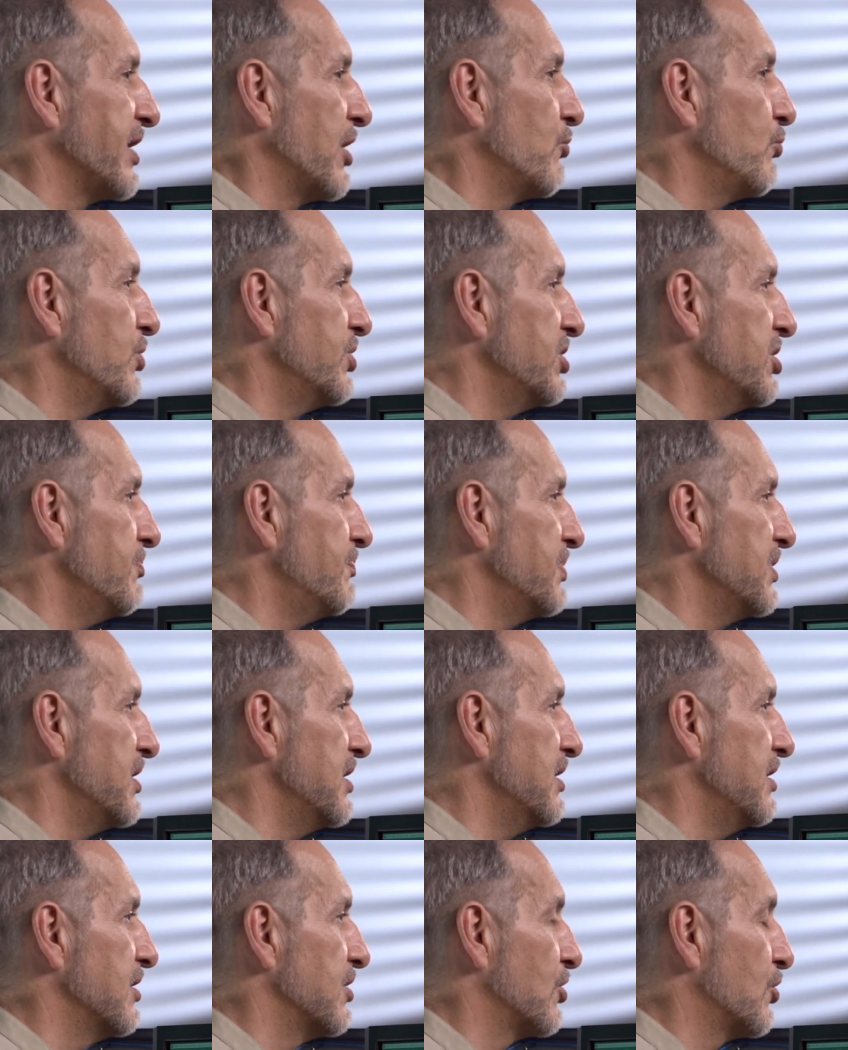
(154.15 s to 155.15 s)
Now, wouldn't it
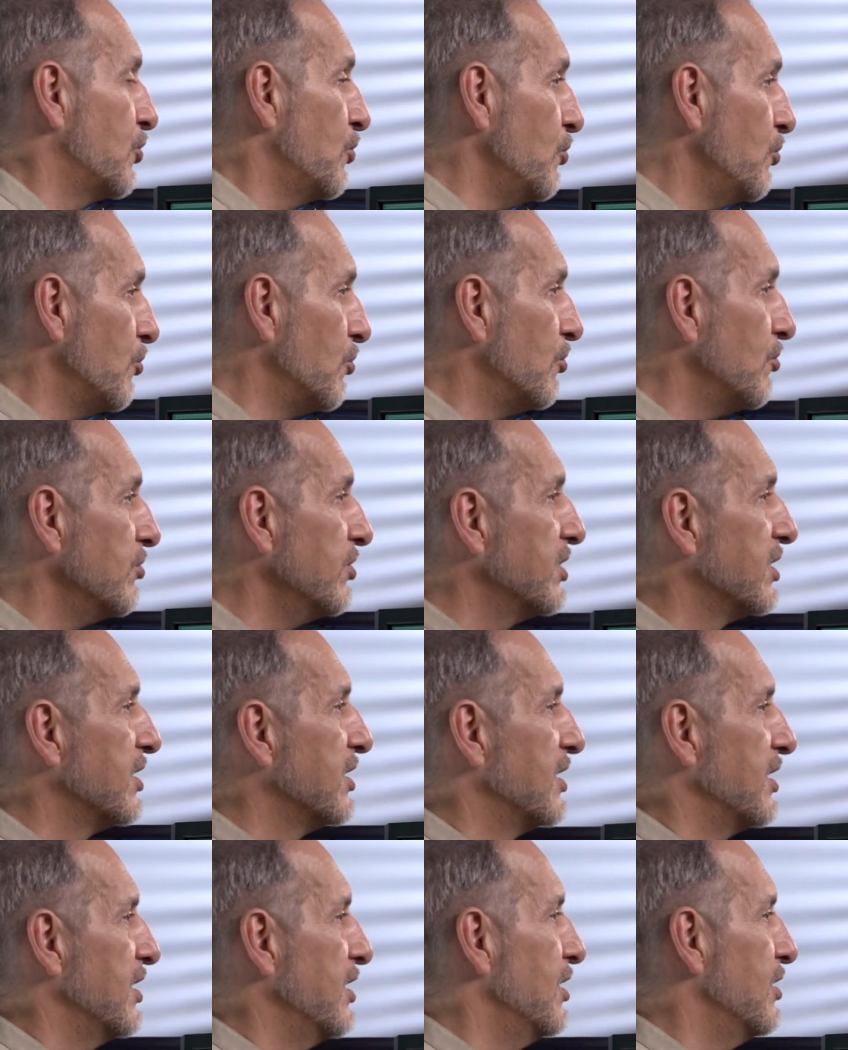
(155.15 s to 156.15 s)
be cool
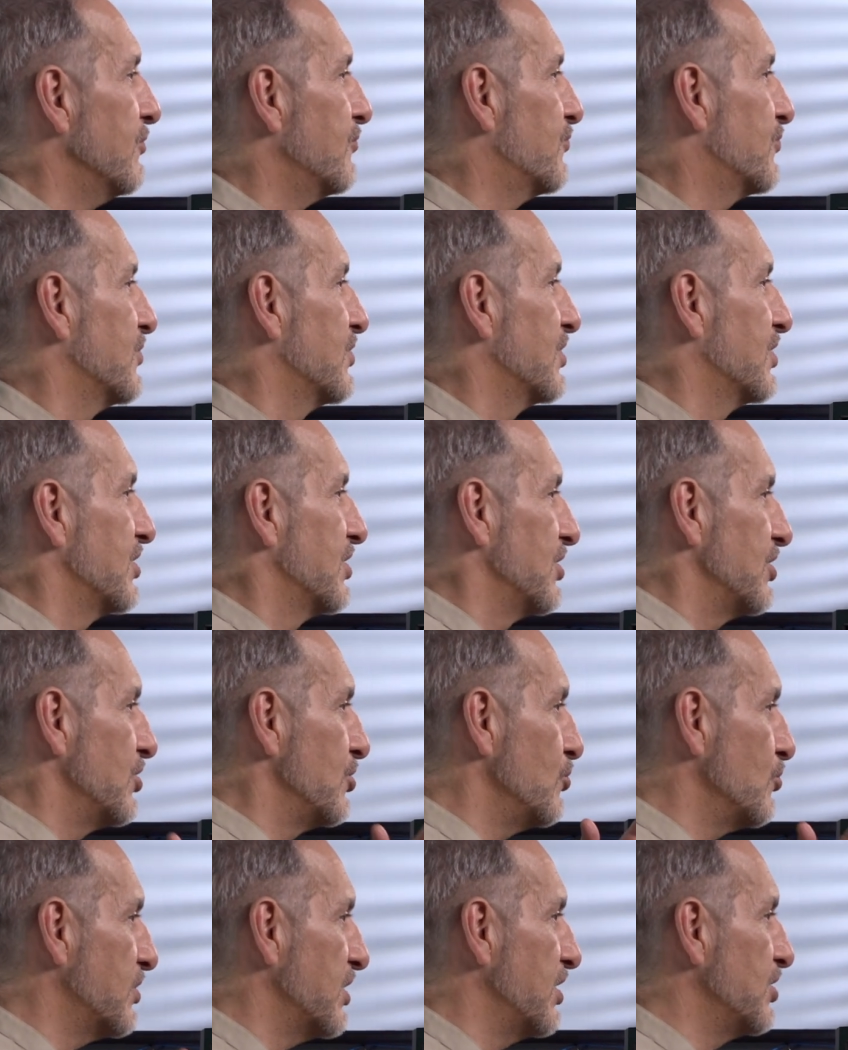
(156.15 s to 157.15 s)
if
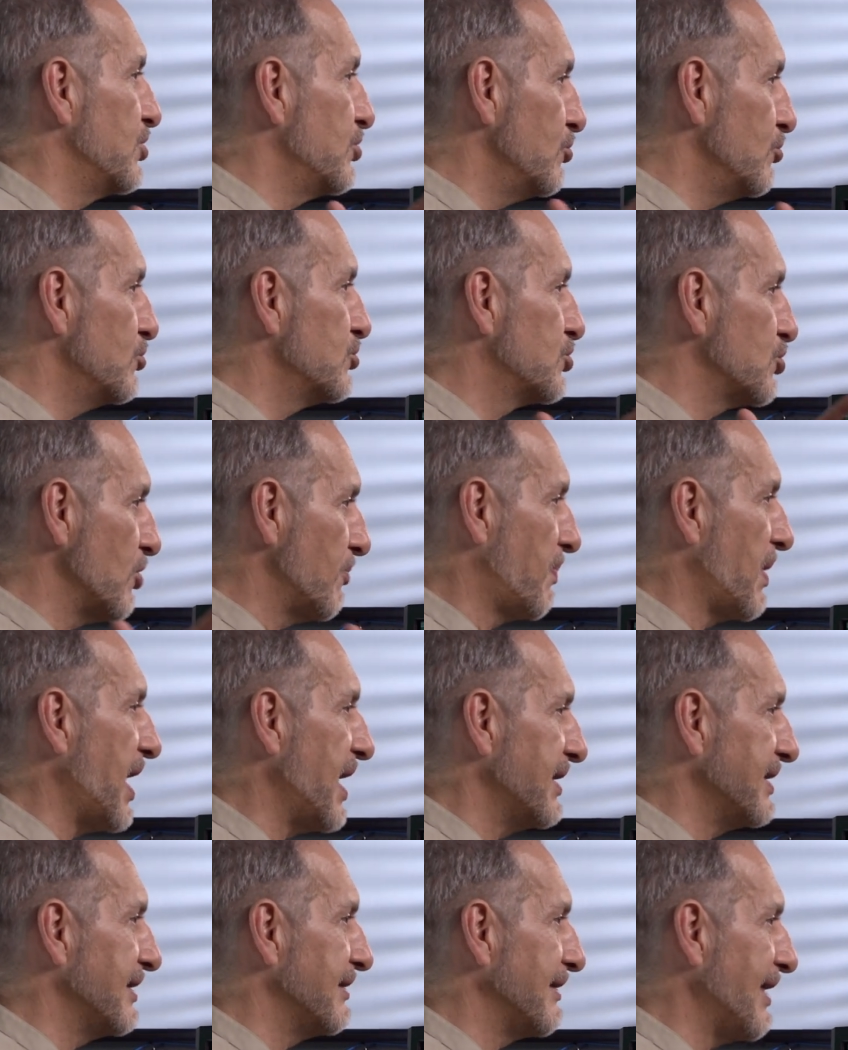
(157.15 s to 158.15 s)
you can use your
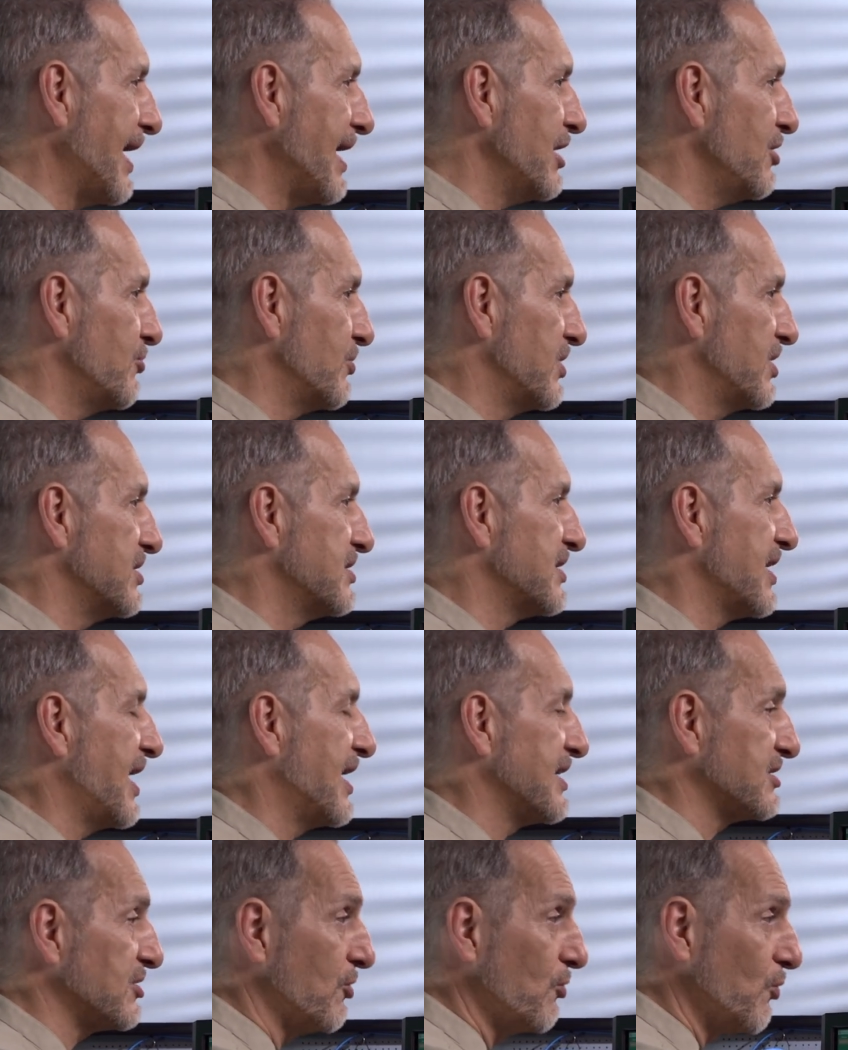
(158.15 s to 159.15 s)
body language
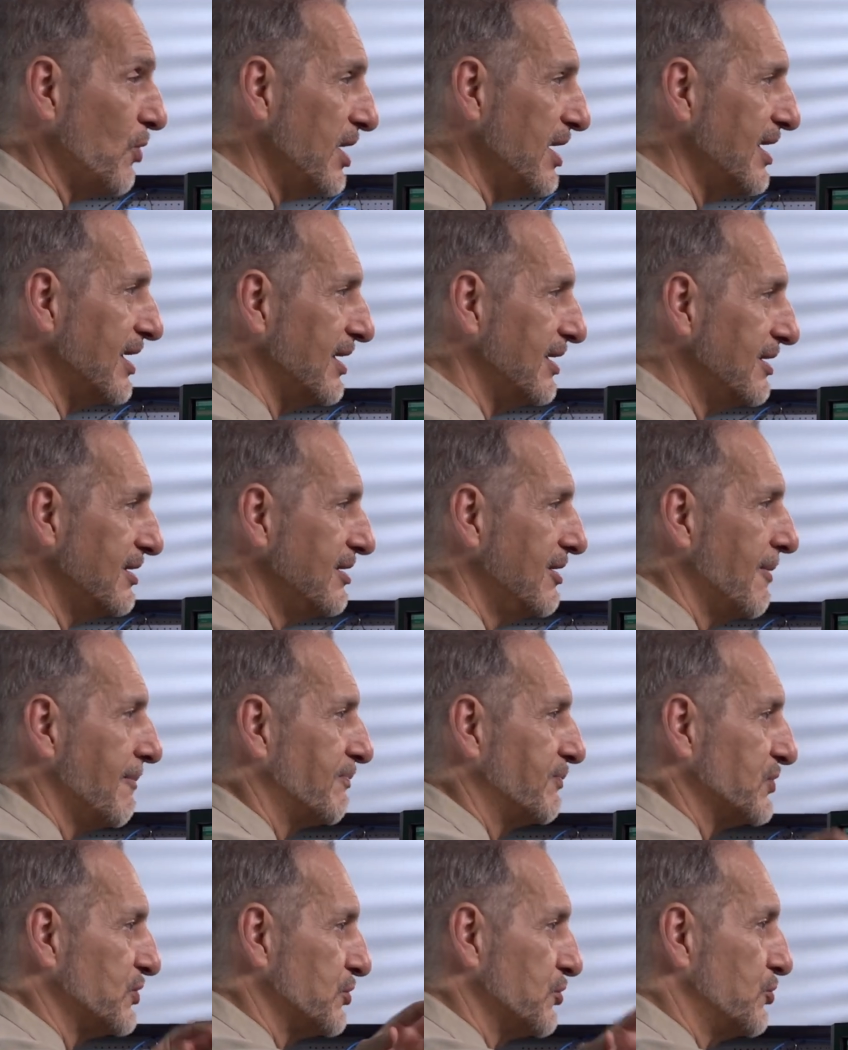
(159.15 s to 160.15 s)
as a way
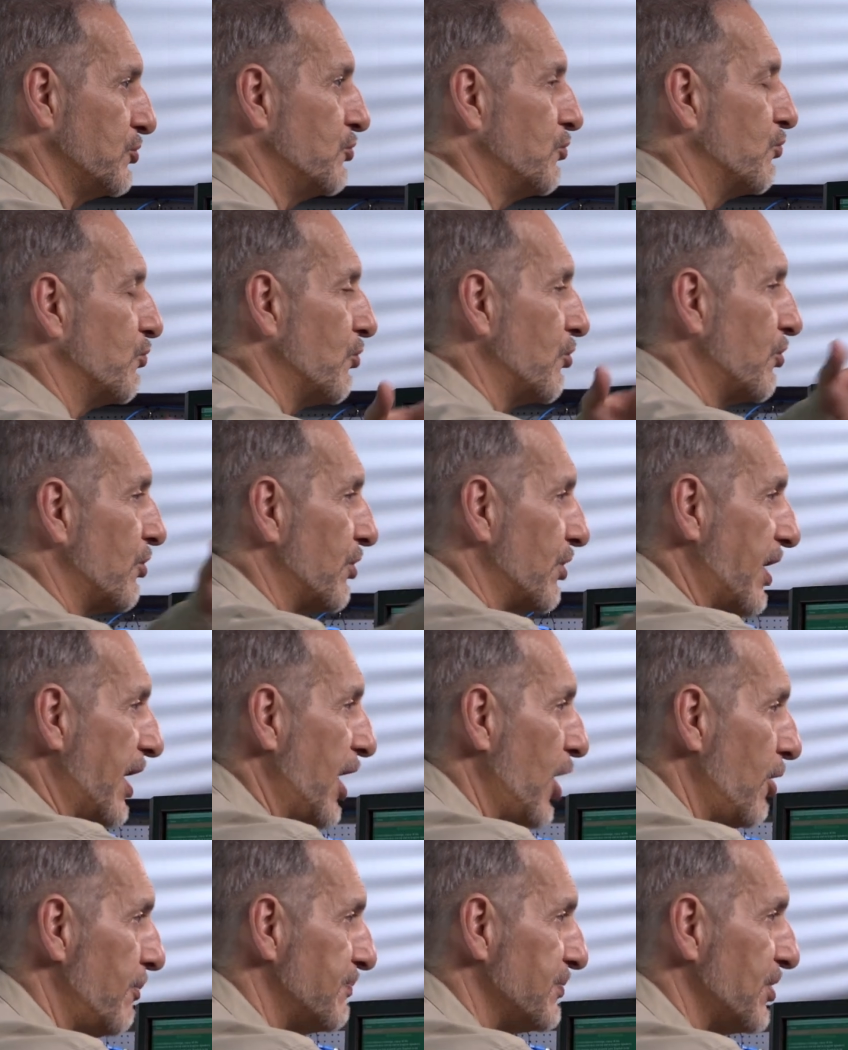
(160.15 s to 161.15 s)
to
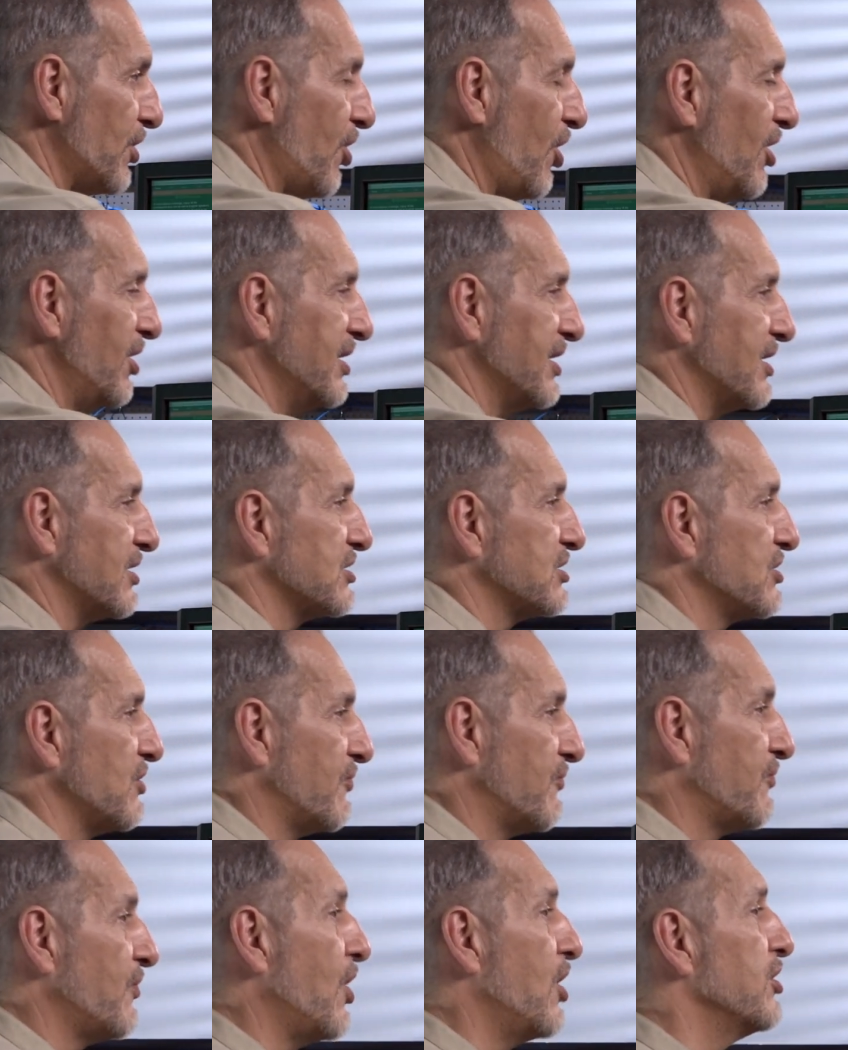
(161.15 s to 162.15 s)
help the audience
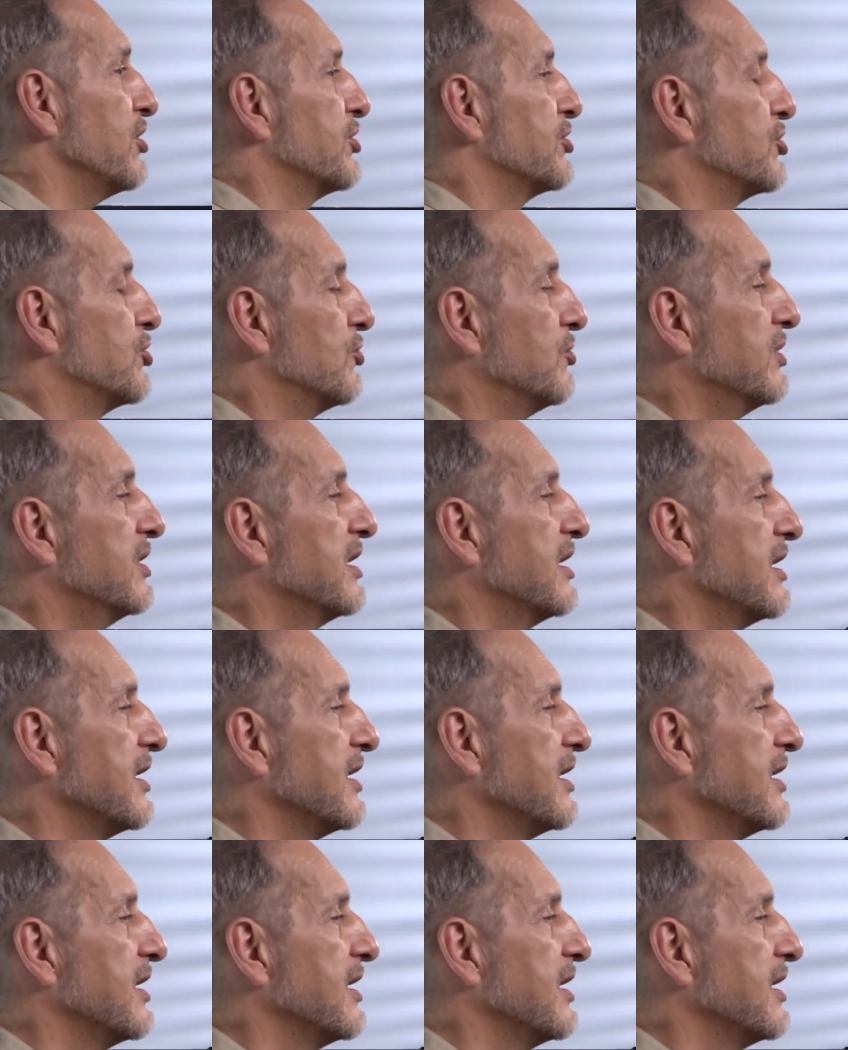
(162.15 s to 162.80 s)
follow you,